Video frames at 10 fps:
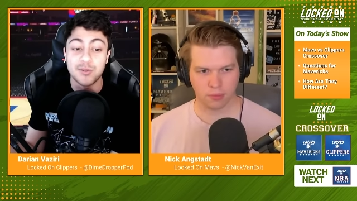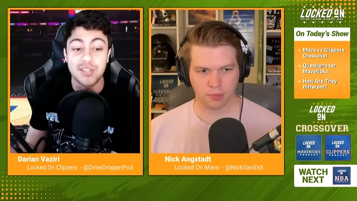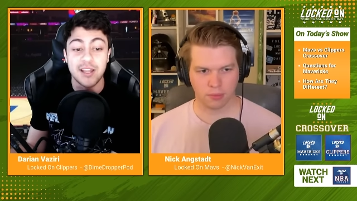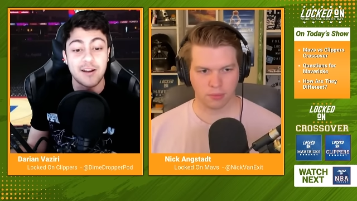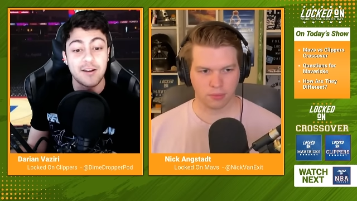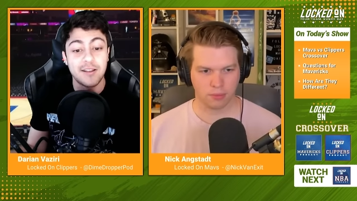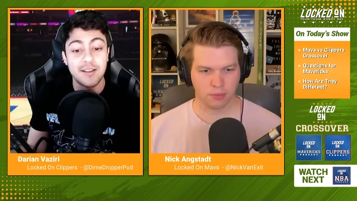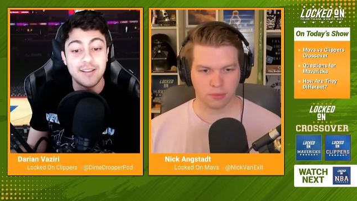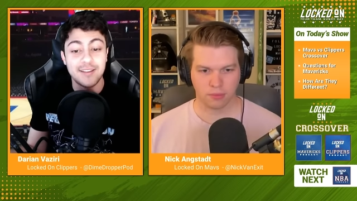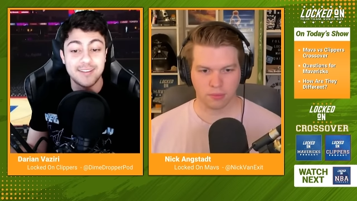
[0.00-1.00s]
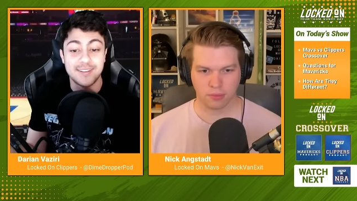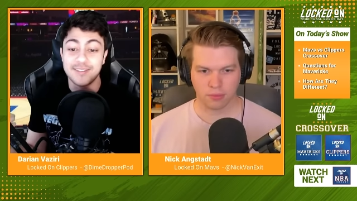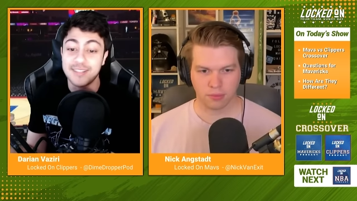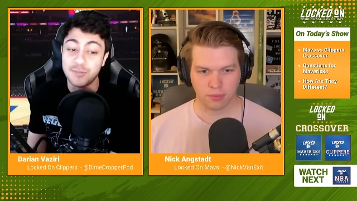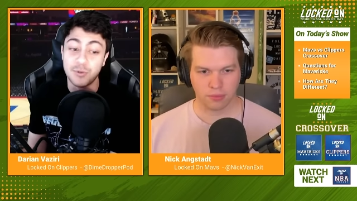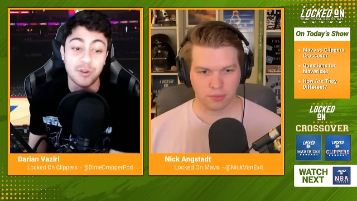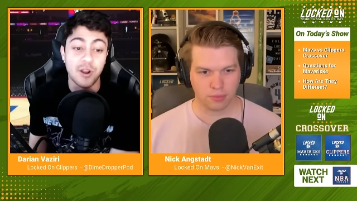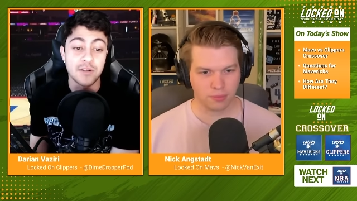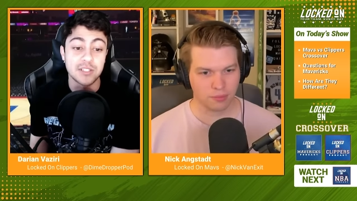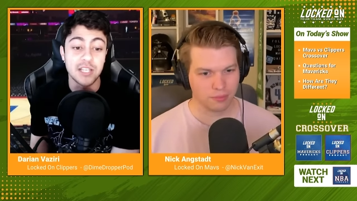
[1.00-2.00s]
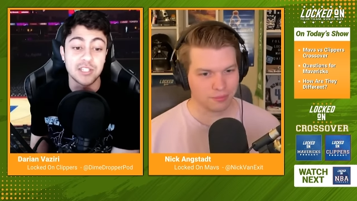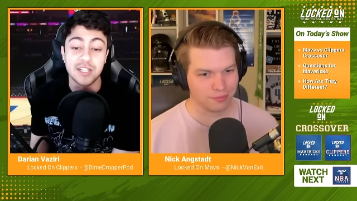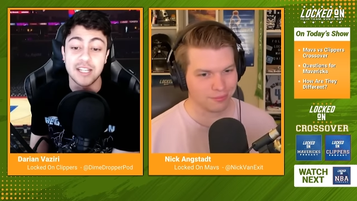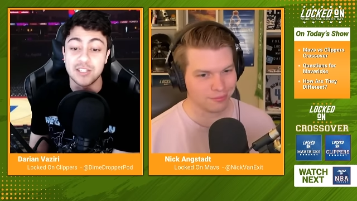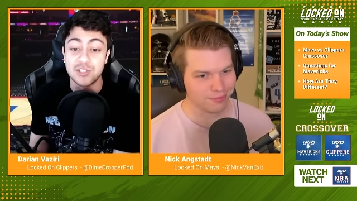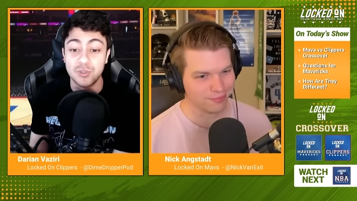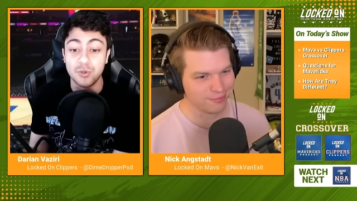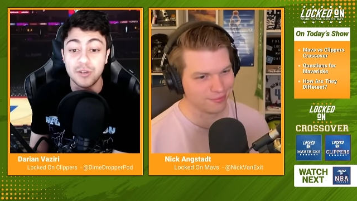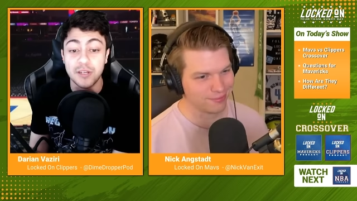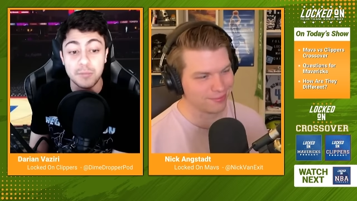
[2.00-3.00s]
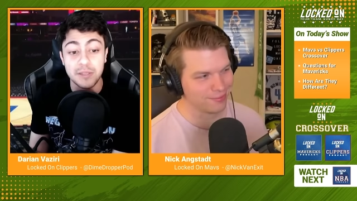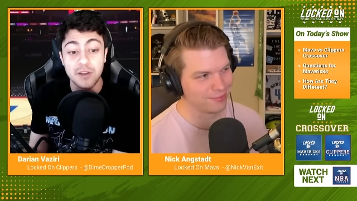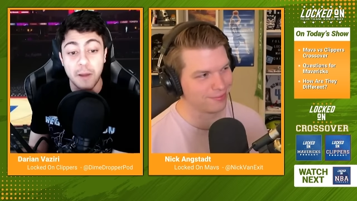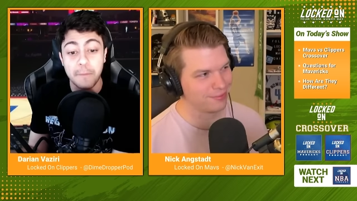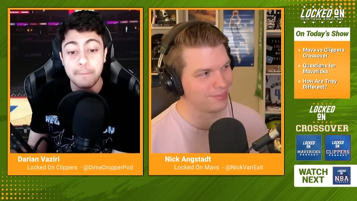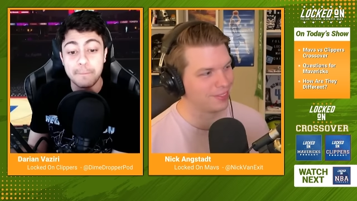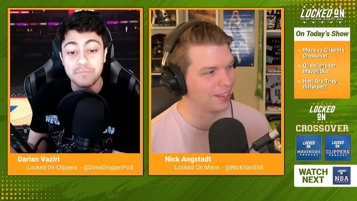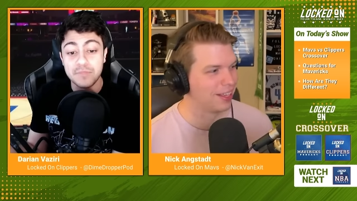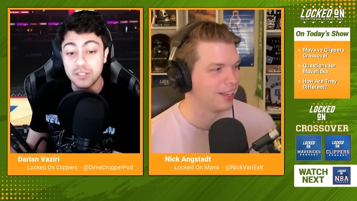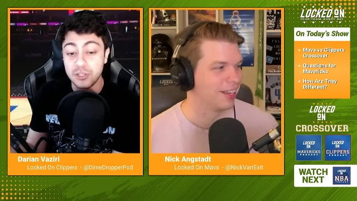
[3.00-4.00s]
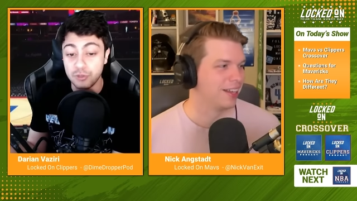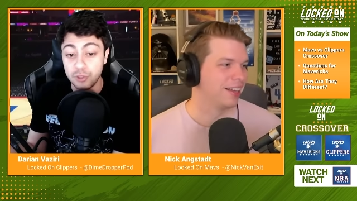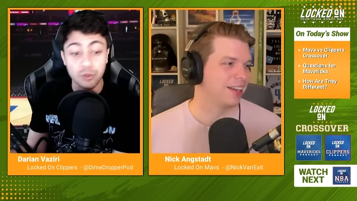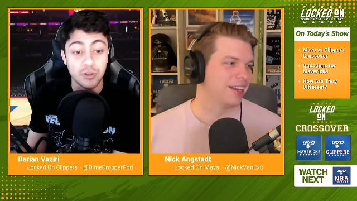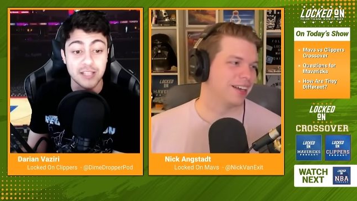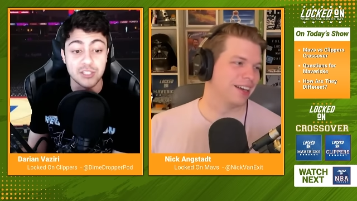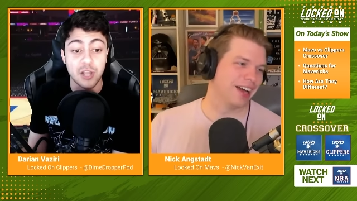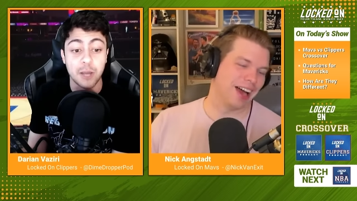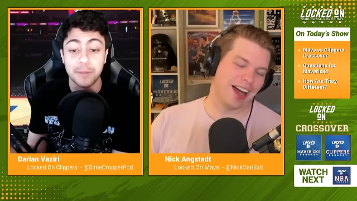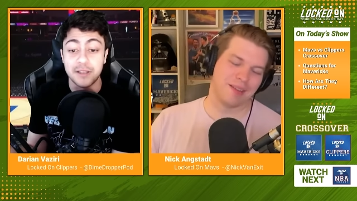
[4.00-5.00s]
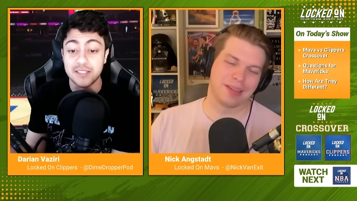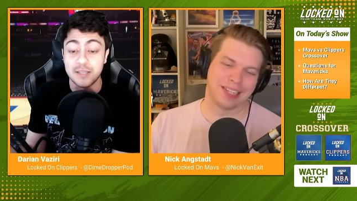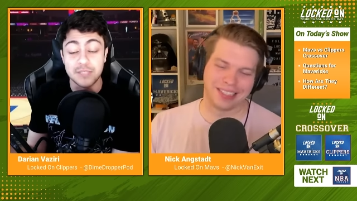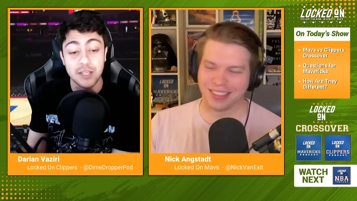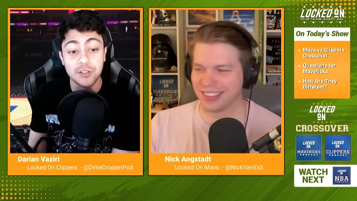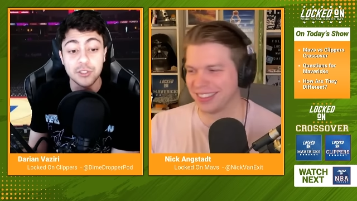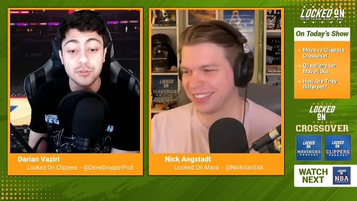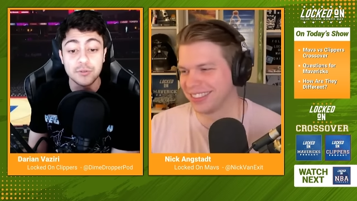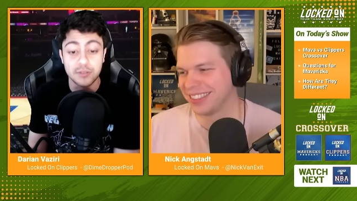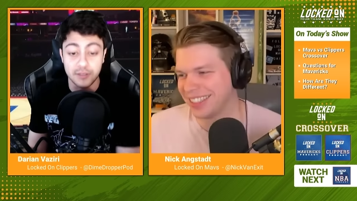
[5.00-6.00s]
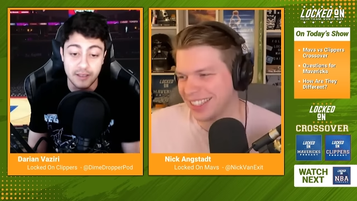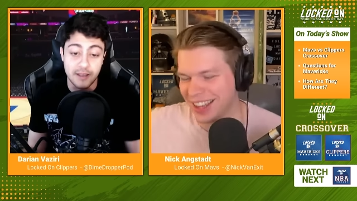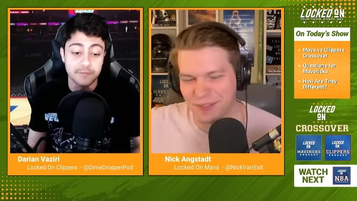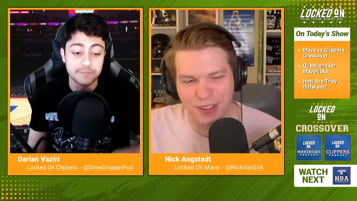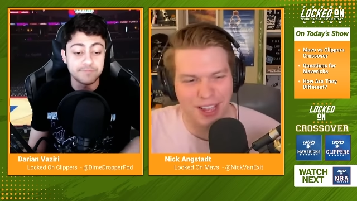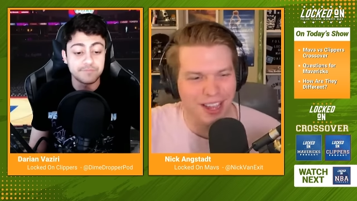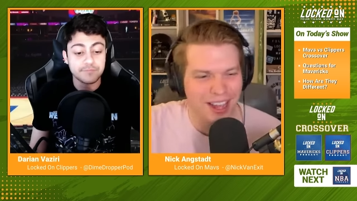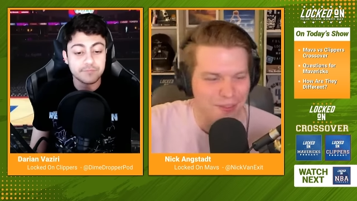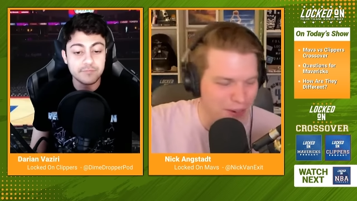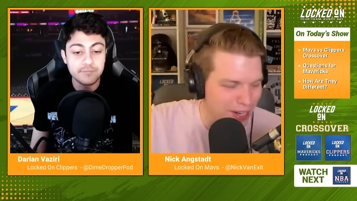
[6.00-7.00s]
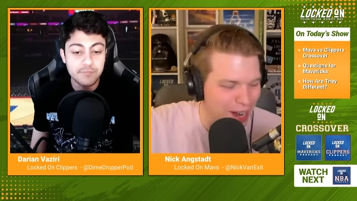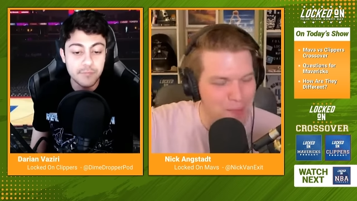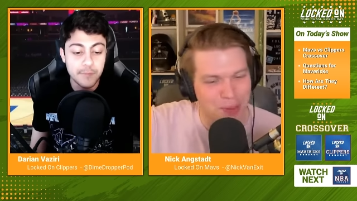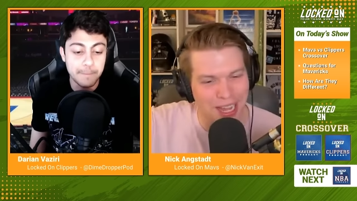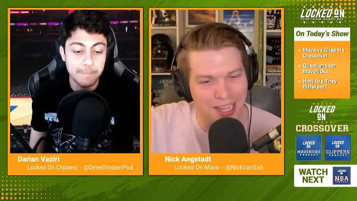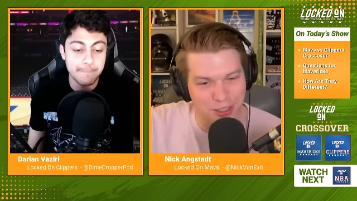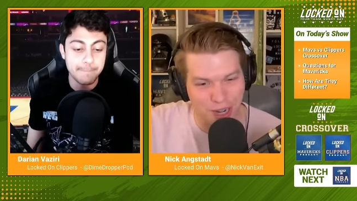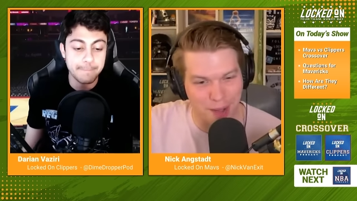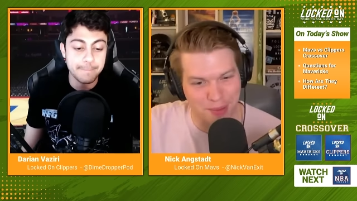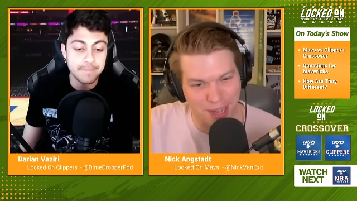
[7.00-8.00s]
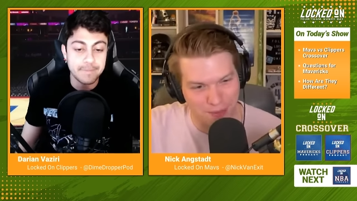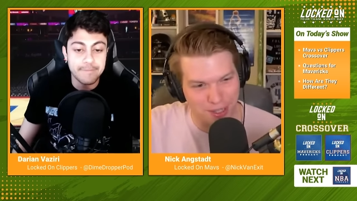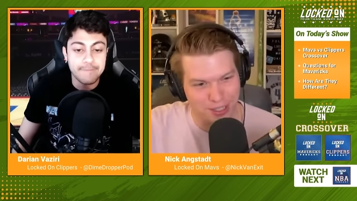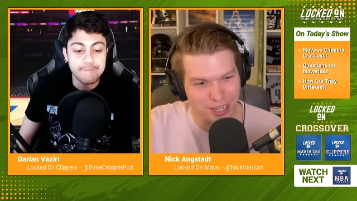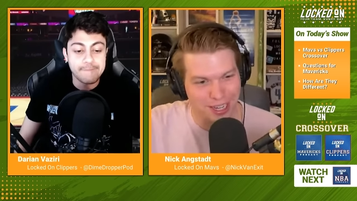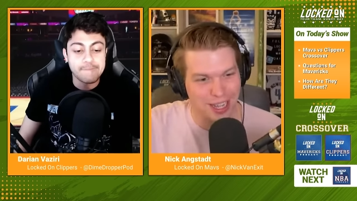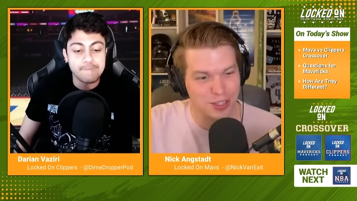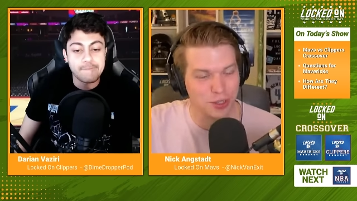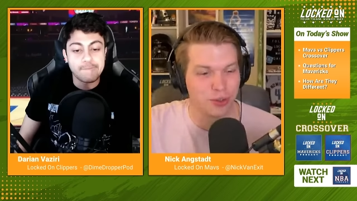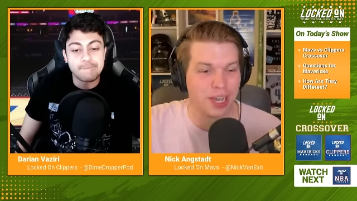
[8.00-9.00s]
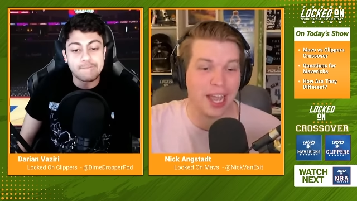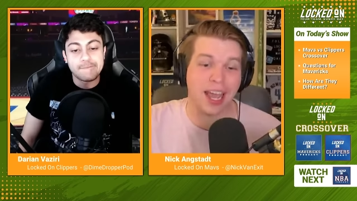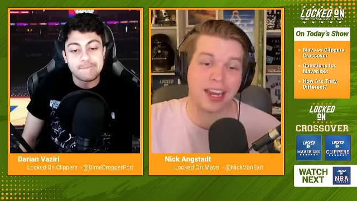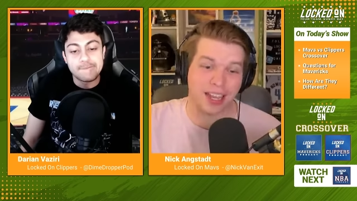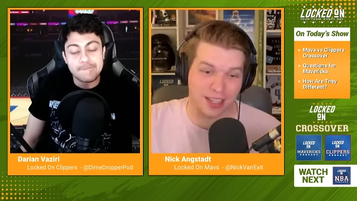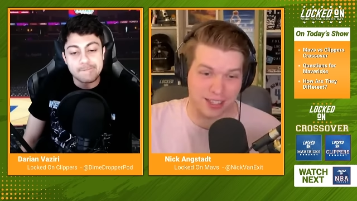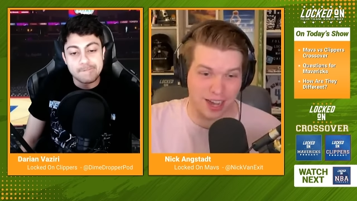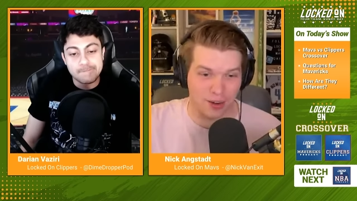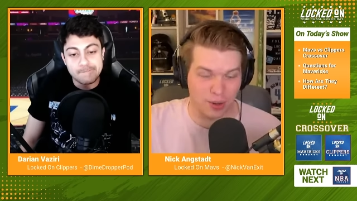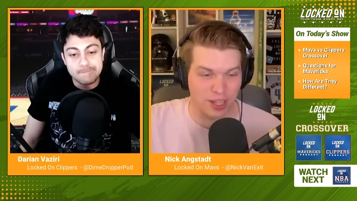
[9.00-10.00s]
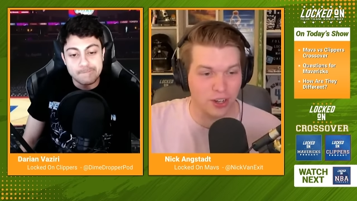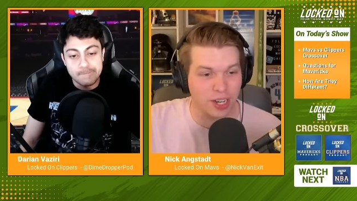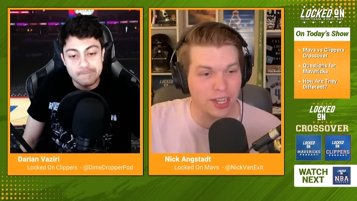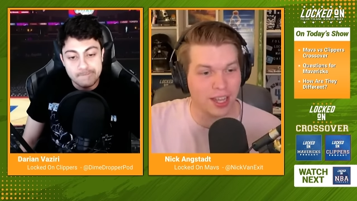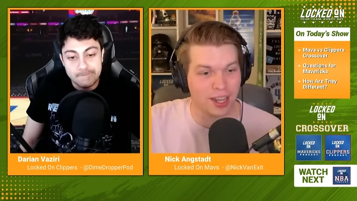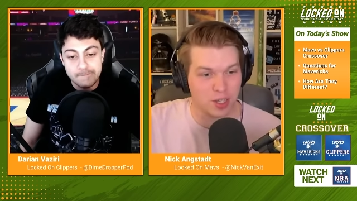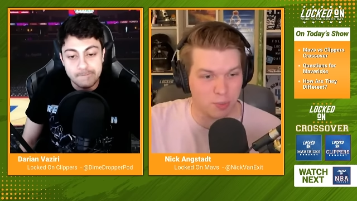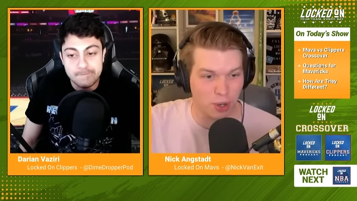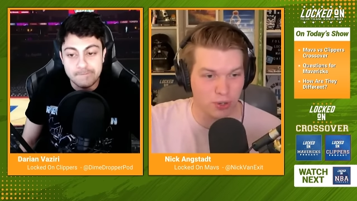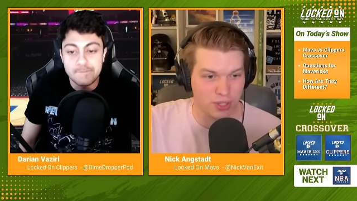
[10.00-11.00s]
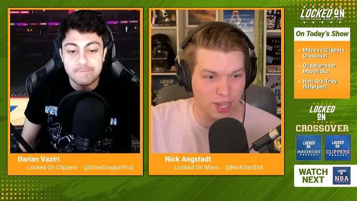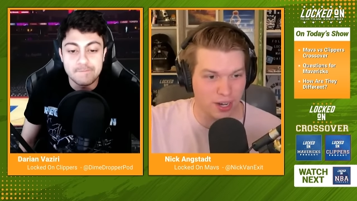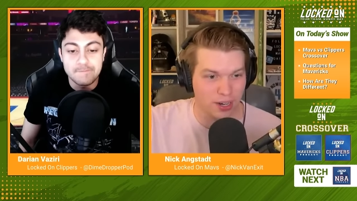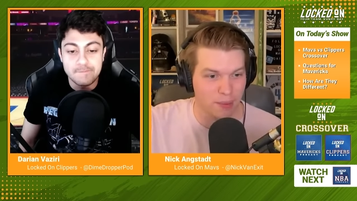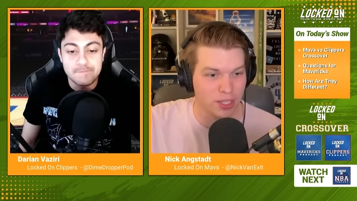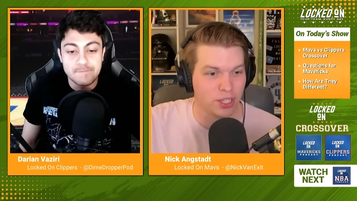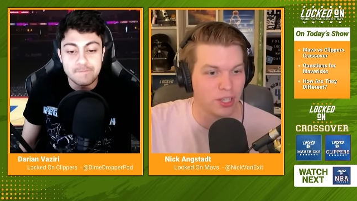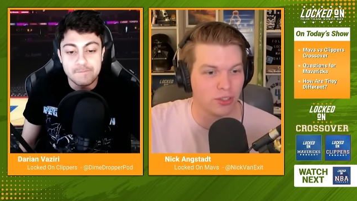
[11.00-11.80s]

Speaker 1: there, it's a real conversation. Is Zoo going to be not, you know, utilized a lot? Because I am telling you,
Speaker 2: yeah. If you if you're gonna play in drop coverage against Luka and against Kyrie, like you're gonna get exposed there. I mean, ju you